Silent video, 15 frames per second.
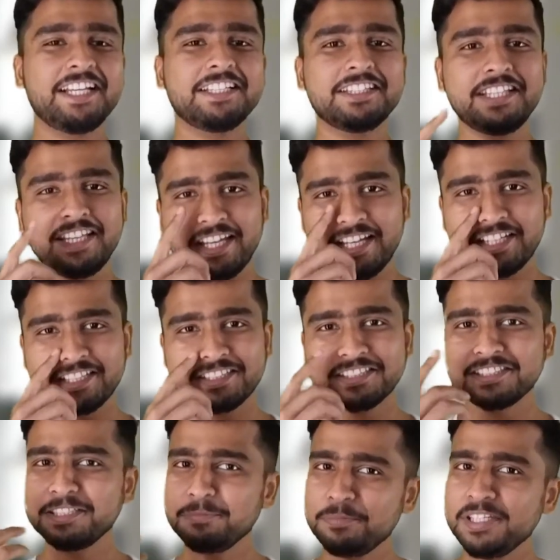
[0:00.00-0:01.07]
They
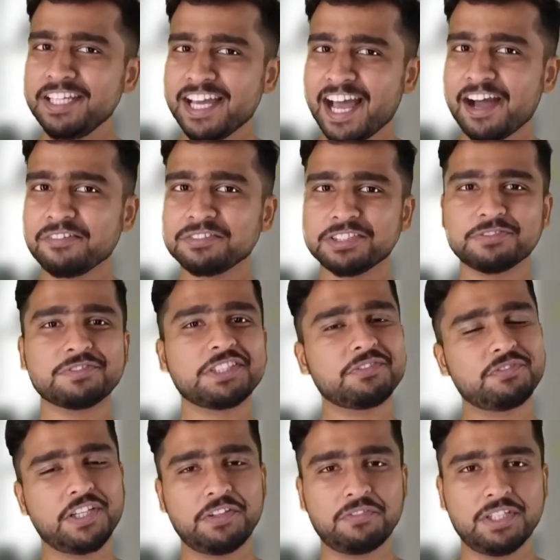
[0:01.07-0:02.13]
simply have
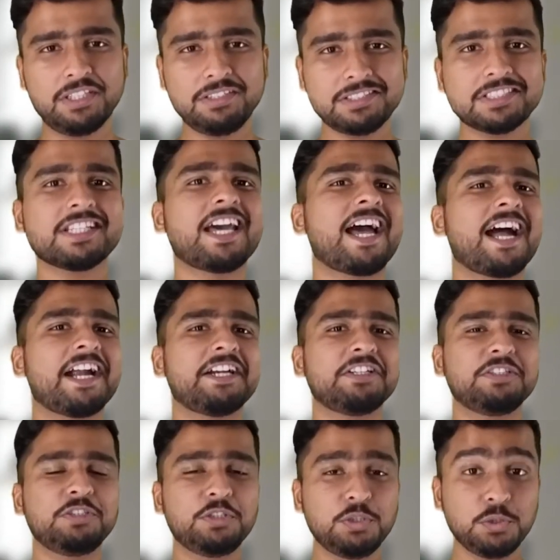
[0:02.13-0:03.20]
different wavelengths, and
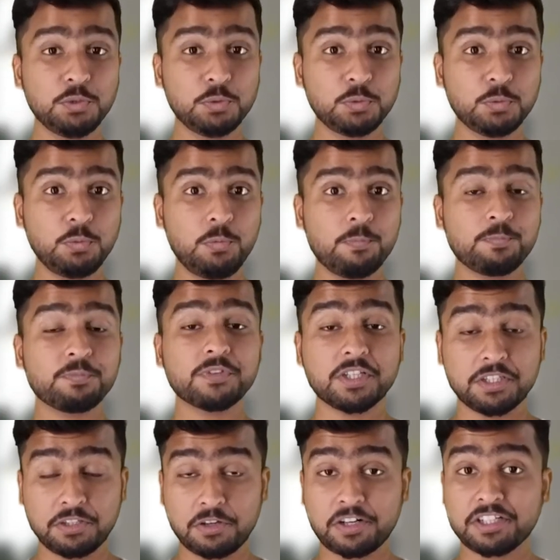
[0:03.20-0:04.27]

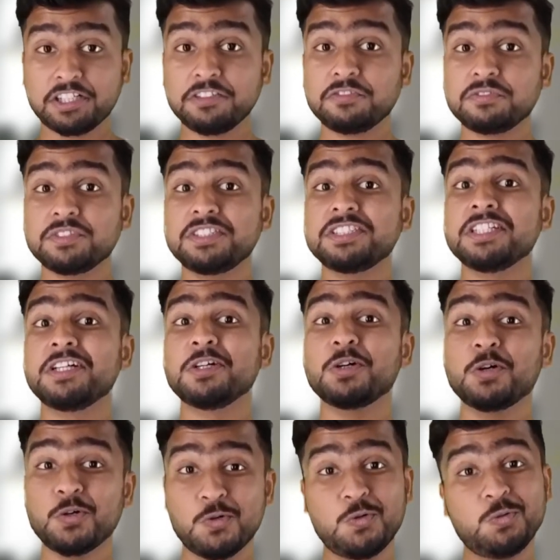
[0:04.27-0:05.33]
your different
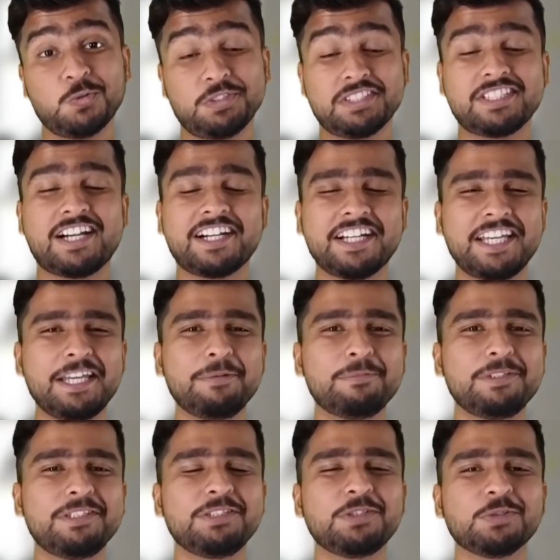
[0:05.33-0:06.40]
cones are
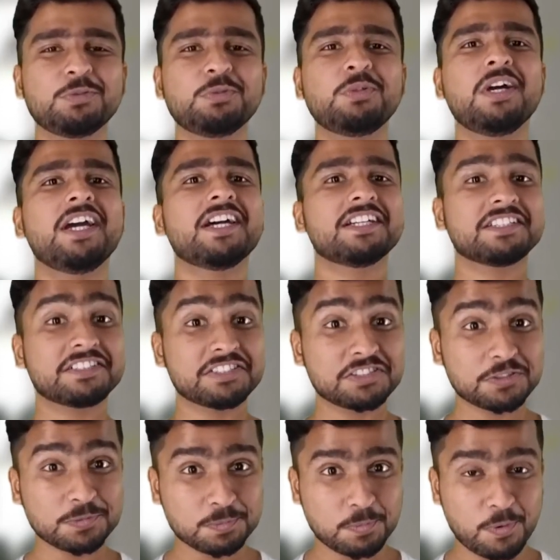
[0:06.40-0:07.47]
able to
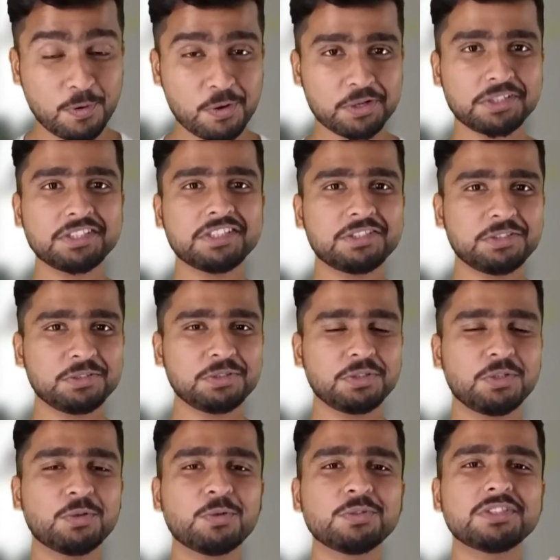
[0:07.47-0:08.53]
respond to
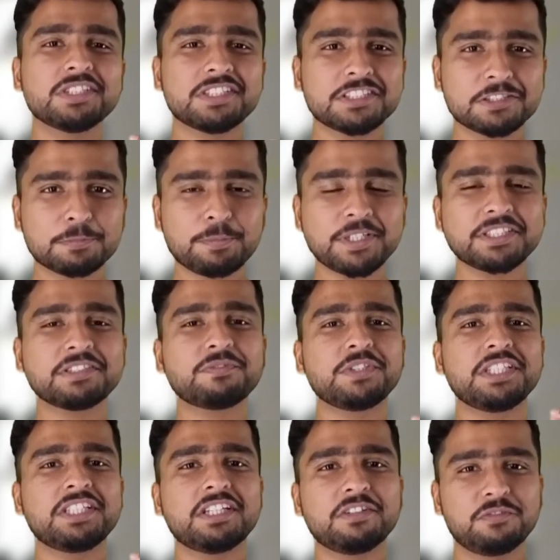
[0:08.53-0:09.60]
those
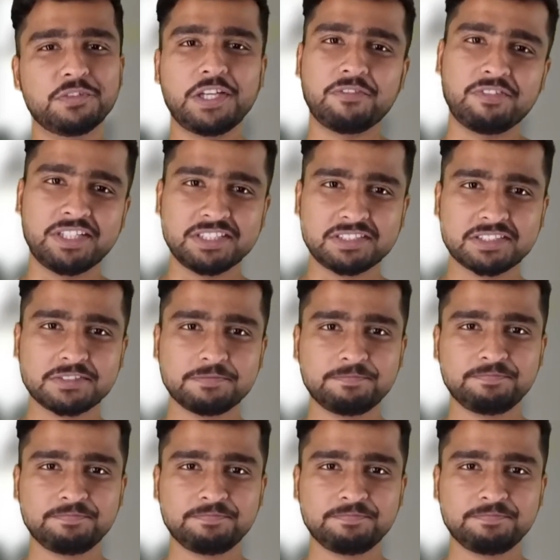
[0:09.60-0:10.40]
specific wavelengths.